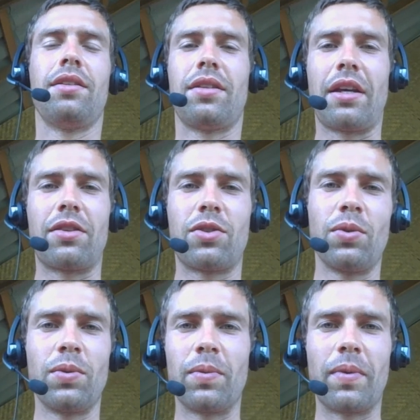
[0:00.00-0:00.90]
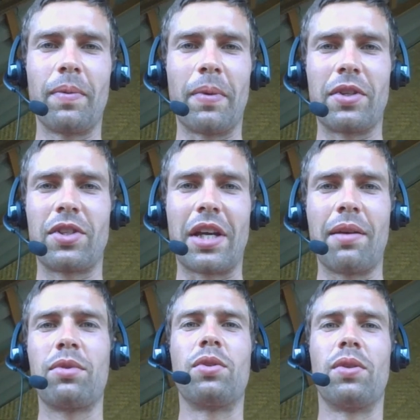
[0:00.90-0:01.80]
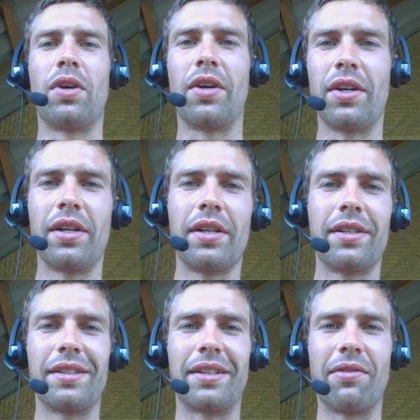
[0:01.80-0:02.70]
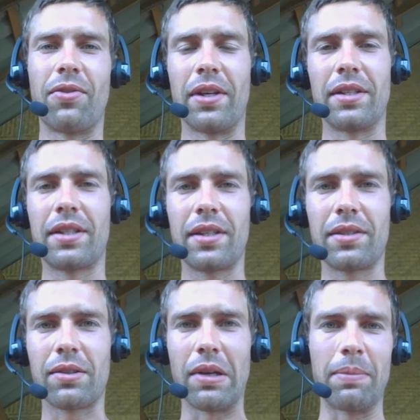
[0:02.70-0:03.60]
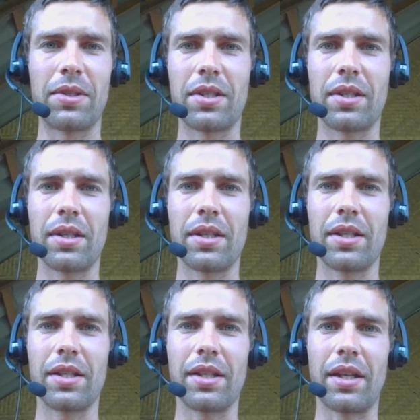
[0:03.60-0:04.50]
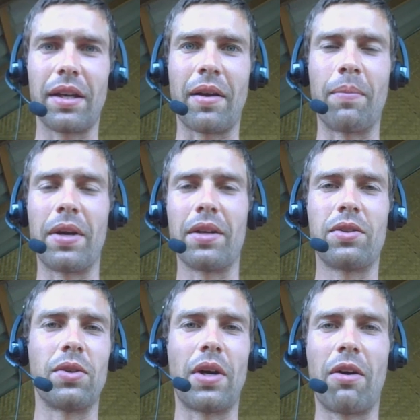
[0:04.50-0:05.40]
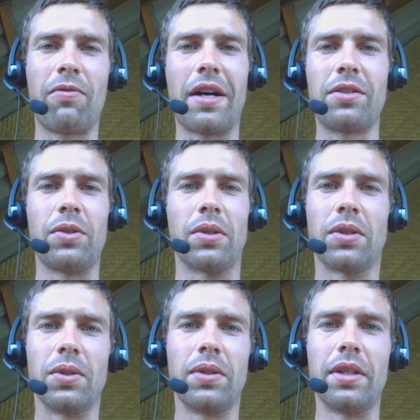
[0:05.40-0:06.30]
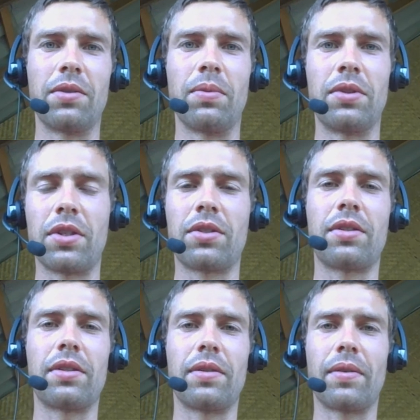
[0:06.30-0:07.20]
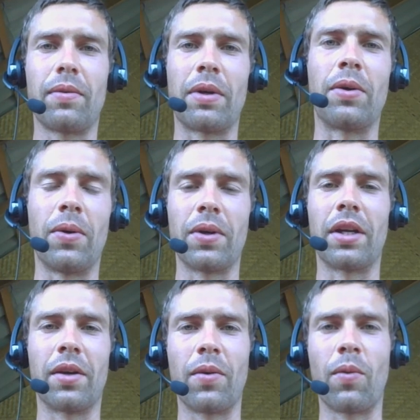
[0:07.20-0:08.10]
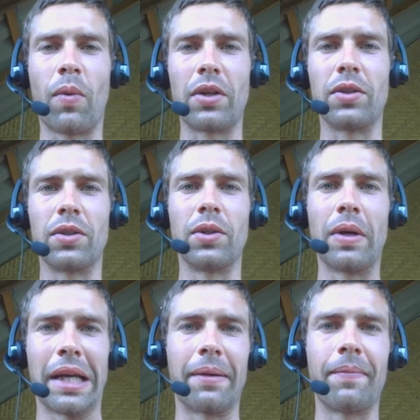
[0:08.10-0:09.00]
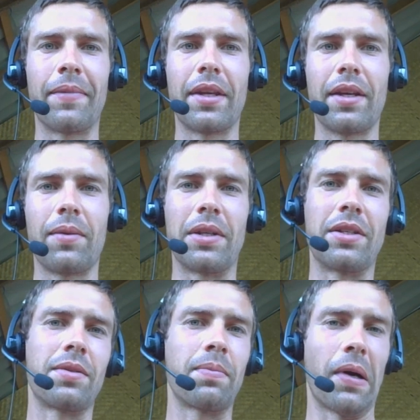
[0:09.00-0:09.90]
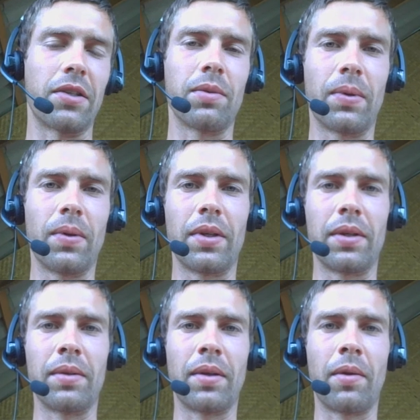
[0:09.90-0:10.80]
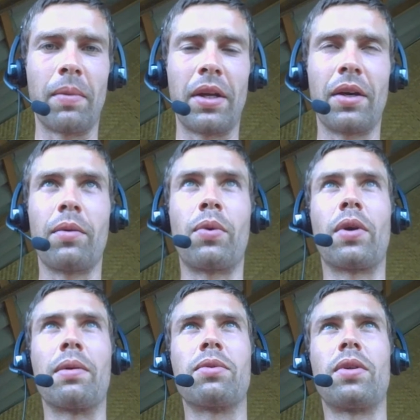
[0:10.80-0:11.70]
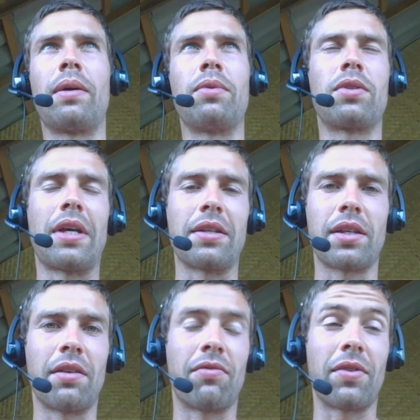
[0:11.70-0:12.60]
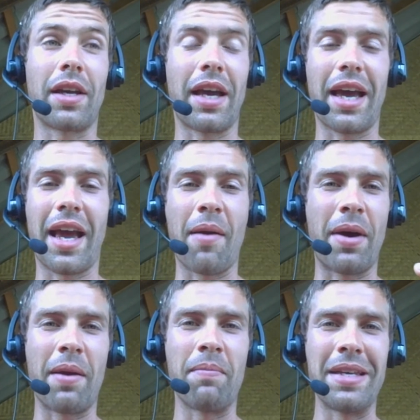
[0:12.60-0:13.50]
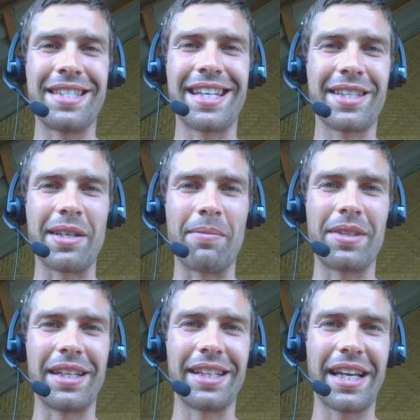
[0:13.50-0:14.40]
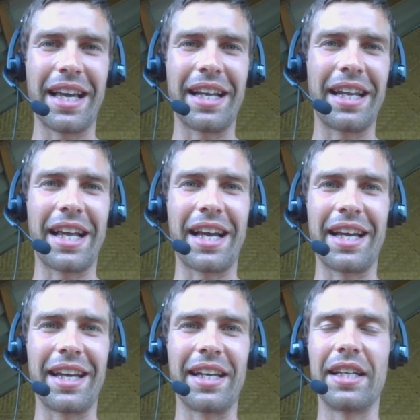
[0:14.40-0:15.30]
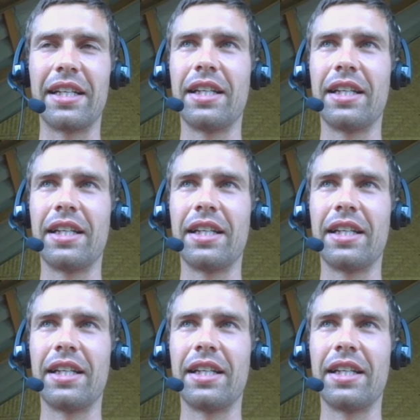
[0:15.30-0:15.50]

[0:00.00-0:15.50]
takes too much time to learn the different scripts compared to how fast you could do this with just recording what you're doing, which is possible in many other programs. So I'm just asking, am I missing something? Did I